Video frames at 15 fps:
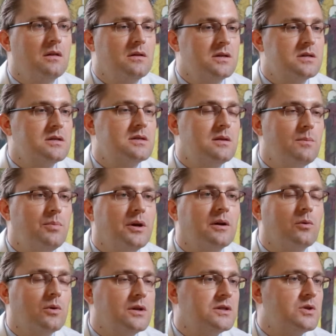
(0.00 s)
This is the big
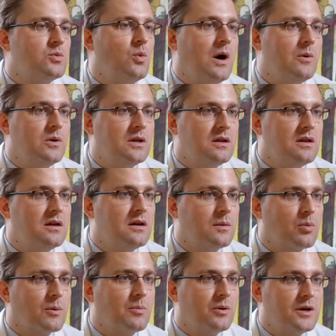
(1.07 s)
reason why we did the
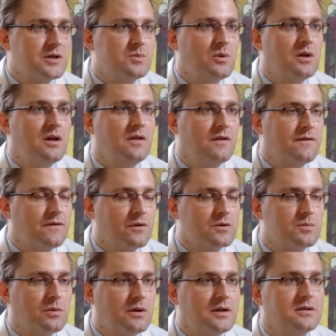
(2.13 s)
hip replacement in the
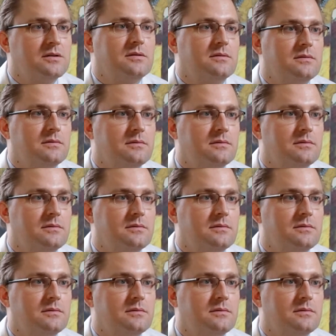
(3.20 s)
first place.